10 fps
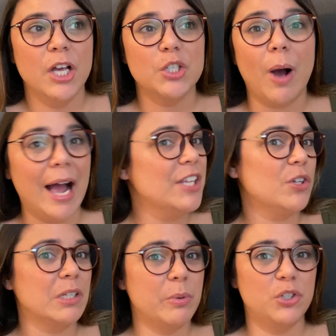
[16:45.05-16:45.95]
So I
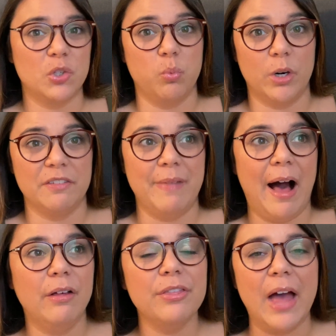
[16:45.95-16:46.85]
started with just word of
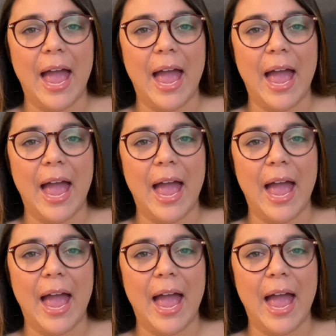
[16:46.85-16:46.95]
mouth